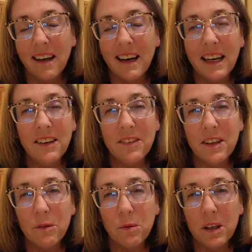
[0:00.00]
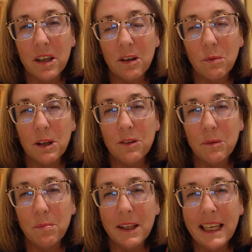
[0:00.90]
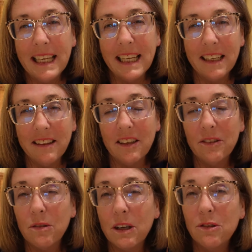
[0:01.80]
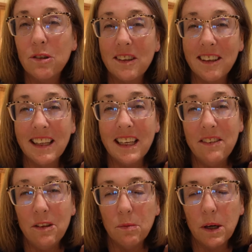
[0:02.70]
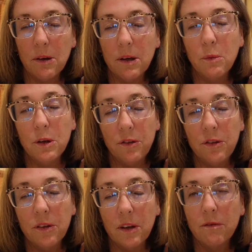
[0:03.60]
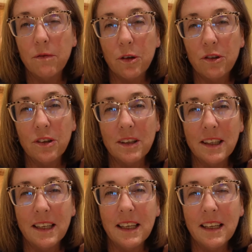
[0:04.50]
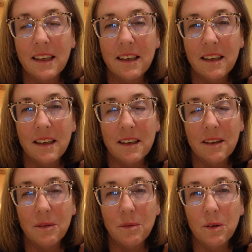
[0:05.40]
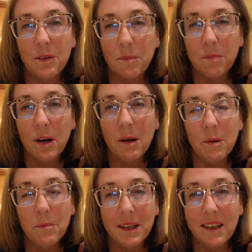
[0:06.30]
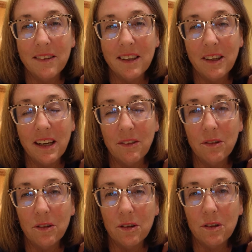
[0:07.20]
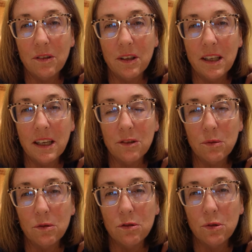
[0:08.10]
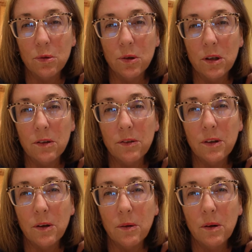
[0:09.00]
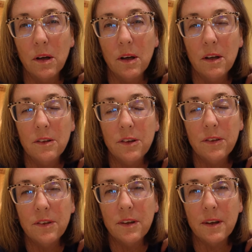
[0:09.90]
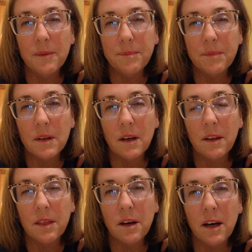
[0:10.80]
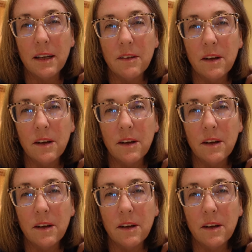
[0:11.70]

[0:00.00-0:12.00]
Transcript: I just never really got around to planning anything, so I took the lazy route, which unfortunately was a problem because they canceled the actual tour. So Just a thought.